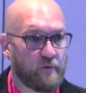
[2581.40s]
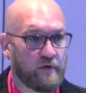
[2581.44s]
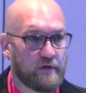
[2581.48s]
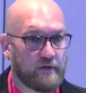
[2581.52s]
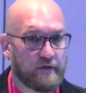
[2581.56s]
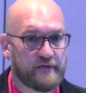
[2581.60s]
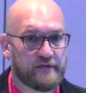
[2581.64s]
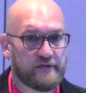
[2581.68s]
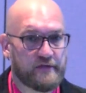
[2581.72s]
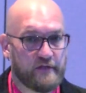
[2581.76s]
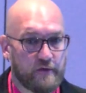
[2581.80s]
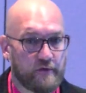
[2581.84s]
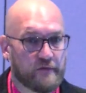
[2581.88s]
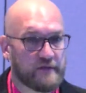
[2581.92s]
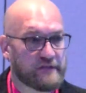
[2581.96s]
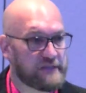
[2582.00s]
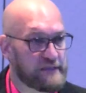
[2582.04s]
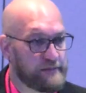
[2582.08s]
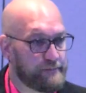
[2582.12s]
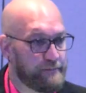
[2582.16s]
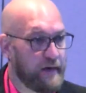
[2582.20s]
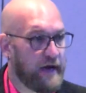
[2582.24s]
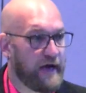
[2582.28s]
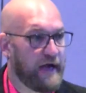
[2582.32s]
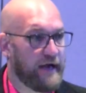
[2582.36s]
willing to
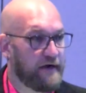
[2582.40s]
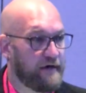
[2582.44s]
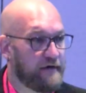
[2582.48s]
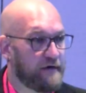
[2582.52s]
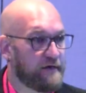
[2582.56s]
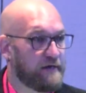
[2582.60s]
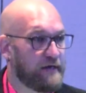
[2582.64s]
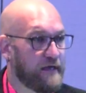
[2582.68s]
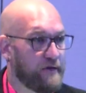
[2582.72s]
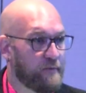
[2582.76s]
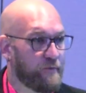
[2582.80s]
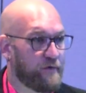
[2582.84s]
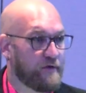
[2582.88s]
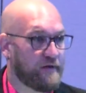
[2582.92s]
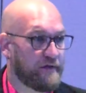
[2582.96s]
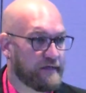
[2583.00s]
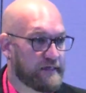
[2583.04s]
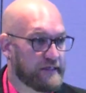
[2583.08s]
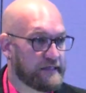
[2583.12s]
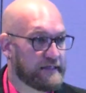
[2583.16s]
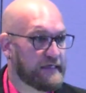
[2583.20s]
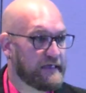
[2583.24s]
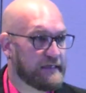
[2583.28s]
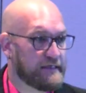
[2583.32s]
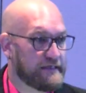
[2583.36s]
inspire and willing
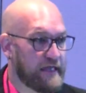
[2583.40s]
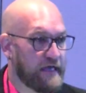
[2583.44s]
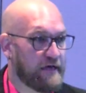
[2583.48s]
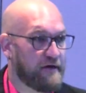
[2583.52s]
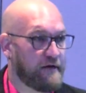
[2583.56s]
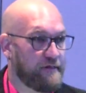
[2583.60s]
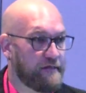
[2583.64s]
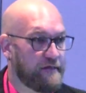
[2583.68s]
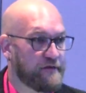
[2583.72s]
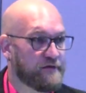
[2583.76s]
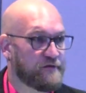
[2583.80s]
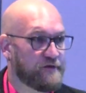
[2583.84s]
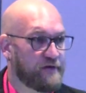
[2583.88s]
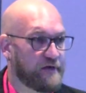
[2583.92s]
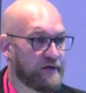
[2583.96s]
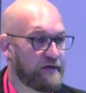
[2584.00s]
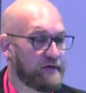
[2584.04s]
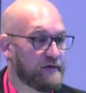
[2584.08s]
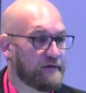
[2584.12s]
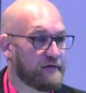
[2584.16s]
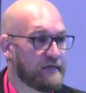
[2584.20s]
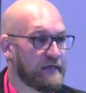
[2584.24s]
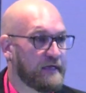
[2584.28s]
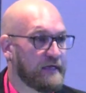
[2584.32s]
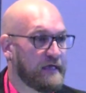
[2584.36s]
to get down in the
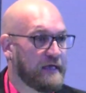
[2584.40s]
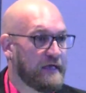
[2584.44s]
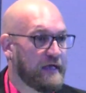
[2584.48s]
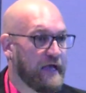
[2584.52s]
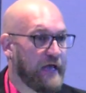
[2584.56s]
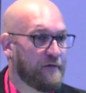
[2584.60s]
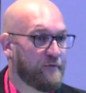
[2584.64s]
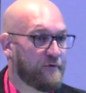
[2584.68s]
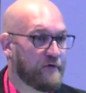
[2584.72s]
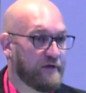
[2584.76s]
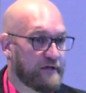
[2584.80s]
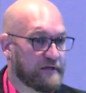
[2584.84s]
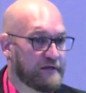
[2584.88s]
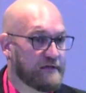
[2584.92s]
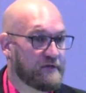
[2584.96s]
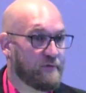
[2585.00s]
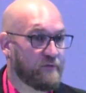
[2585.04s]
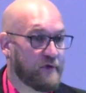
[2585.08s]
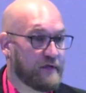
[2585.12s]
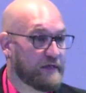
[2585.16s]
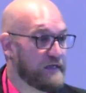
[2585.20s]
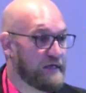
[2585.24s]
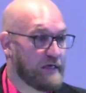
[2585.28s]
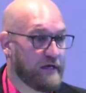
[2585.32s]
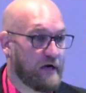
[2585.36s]
dirt and willing
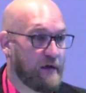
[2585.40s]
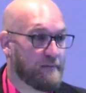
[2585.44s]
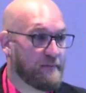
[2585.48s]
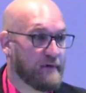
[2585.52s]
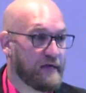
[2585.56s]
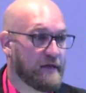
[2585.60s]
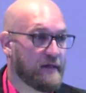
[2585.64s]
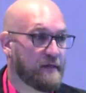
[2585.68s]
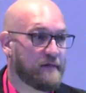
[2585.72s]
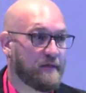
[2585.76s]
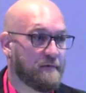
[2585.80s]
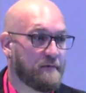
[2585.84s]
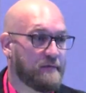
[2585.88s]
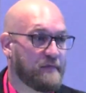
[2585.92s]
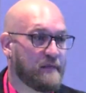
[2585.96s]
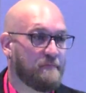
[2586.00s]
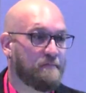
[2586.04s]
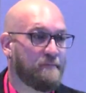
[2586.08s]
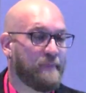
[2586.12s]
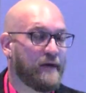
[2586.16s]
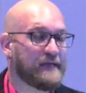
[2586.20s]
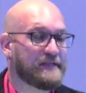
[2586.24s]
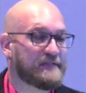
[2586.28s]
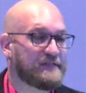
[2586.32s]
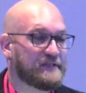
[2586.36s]
to, you know, I mean, the
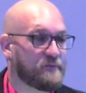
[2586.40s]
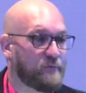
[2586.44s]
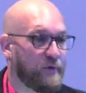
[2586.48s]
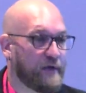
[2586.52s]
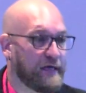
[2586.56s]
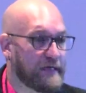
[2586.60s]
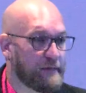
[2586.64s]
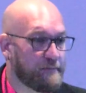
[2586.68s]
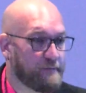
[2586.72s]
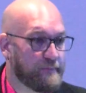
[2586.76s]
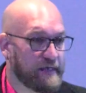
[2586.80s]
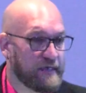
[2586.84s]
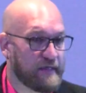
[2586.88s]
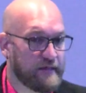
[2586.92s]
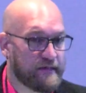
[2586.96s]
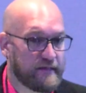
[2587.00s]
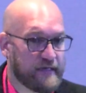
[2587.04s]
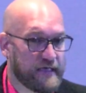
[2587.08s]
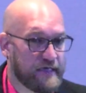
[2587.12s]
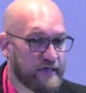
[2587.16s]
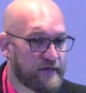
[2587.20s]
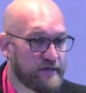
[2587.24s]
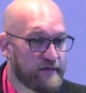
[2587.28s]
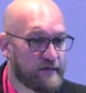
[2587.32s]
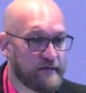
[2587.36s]
best way to be a
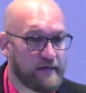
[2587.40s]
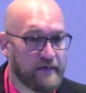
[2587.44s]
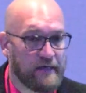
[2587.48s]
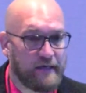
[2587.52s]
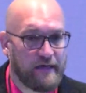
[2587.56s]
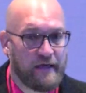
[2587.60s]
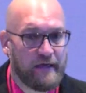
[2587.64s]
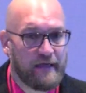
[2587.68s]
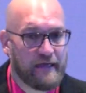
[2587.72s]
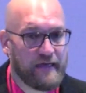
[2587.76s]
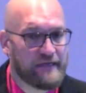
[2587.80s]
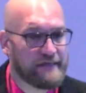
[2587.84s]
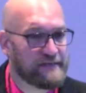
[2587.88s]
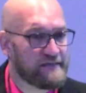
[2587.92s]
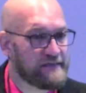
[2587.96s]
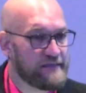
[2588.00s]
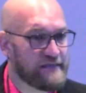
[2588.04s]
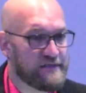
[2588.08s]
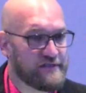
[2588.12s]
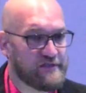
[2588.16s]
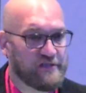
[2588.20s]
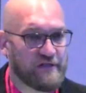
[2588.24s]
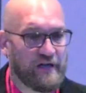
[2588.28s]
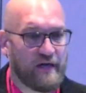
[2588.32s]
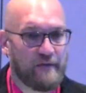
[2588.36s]
leader is
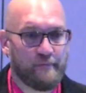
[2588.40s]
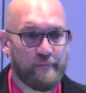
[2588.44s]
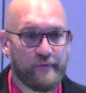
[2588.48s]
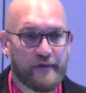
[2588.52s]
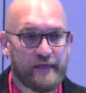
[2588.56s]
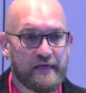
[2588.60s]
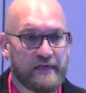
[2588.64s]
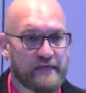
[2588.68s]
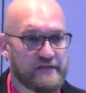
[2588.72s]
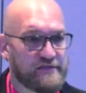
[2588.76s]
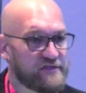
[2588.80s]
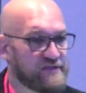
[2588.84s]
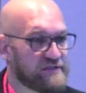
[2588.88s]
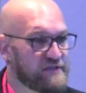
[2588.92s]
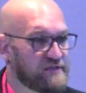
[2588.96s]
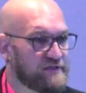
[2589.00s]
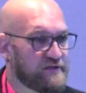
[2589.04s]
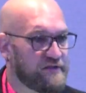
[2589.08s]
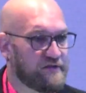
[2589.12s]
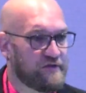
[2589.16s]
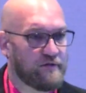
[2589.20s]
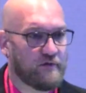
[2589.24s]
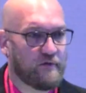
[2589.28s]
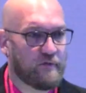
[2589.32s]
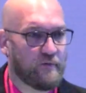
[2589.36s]
to jump in and just
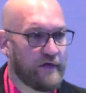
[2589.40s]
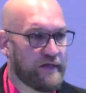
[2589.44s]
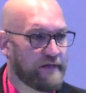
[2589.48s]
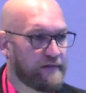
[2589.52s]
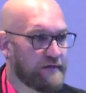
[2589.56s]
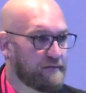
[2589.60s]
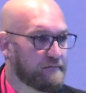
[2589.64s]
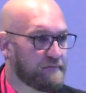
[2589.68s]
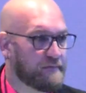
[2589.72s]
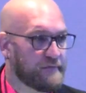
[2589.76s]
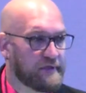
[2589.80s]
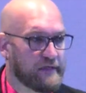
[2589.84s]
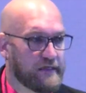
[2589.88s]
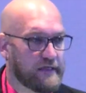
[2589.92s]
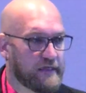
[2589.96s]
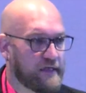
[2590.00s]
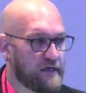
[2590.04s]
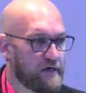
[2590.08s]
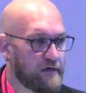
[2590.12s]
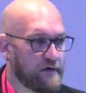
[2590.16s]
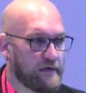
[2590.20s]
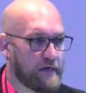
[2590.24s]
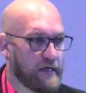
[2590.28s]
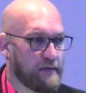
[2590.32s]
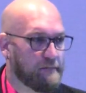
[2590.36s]
do it with them. You
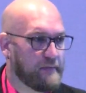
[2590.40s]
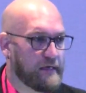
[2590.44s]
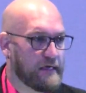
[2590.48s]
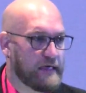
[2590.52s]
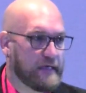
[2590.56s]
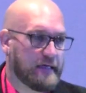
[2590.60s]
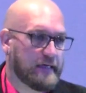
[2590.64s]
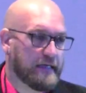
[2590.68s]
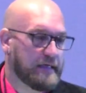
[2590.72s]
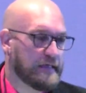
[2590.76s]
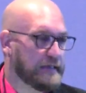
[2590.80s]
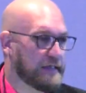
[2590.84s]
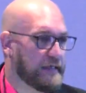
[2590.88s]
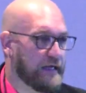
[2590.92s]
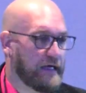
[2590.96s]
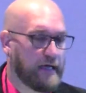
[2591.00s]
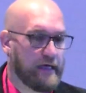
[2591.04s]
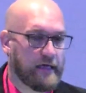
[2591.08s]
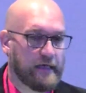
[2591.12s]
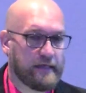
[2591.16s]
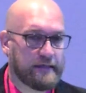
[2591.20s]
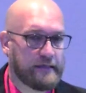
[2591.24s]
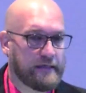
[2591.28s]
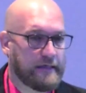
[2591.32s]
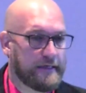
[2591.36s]
know what I mean? And
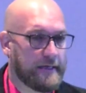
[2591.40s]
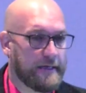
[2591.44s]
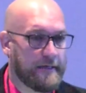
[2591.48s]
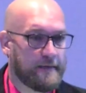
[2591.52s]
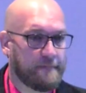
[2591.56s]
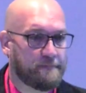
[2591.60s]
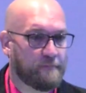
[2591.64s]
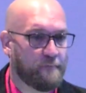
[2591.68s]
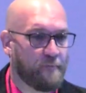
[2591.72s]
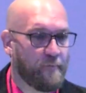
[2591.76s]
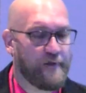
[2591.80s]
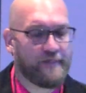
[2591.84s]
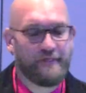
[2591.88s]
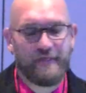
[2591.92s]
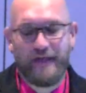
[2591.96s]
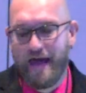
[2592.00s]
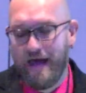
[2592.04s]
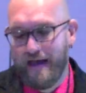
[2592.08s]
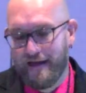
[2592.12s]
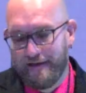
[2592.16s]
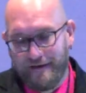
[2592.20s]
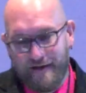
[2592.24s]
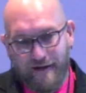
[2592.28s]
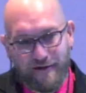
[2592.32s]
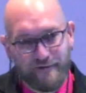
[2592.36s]
with
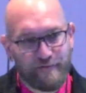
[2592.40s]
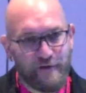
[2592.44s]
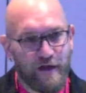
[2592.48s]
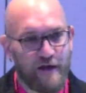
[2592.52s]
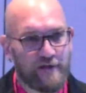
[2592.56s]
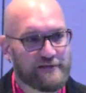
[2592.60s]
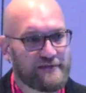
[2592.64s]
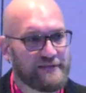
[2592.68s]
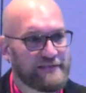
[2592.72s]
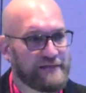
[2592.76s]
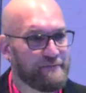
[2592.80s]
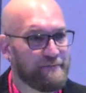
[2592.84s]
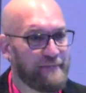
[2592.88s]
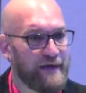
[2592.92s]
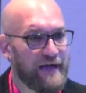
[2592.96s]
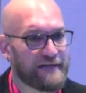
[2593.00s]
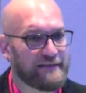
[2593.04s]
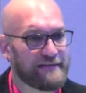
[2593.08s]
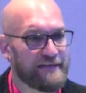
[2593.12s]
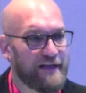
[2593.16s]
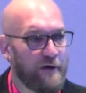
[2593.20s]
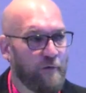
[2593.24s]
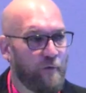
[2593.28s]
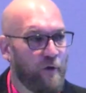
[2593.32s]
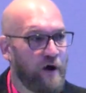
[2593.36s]
that, I'll sit
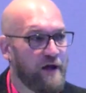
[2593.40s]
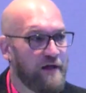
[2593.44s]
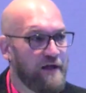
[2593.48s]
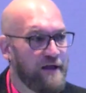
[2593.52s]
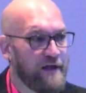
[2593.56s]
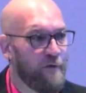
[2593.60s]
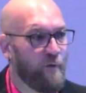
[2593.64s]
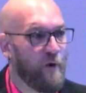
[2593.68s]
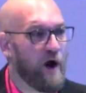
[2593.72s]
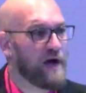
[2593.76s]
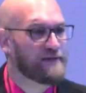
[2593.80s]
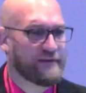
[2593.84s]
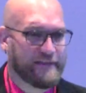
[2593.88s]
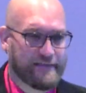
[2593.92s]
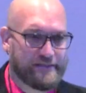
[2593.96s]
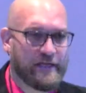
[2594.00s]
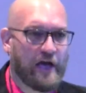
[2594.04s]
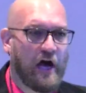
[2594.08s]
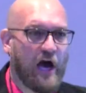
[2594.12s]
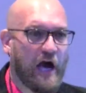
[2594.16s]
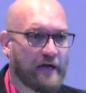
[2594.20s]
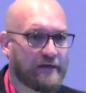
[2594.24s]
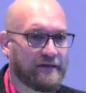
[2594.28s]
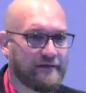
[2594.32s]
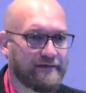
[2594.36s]
back down. Walk the
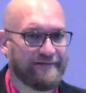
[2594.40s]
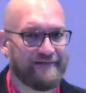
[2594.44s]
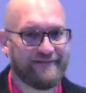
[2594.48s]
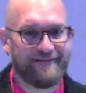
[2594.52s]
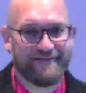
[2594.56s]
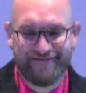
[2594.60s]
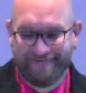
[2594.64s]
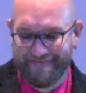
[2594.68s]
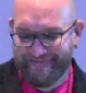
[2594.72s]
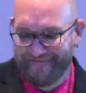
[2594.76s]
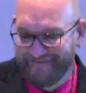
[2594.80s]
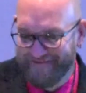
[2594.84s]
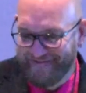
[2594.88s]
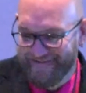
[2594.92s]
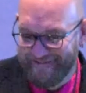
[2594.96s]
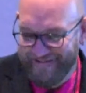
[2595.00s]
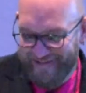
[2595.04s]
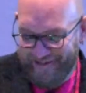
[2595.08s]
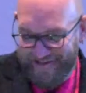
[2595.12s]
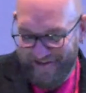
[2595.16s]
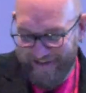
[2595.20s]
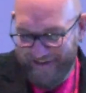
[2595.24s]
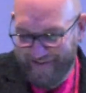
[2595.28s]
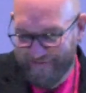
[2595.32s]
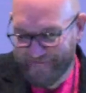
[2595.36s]
talk. All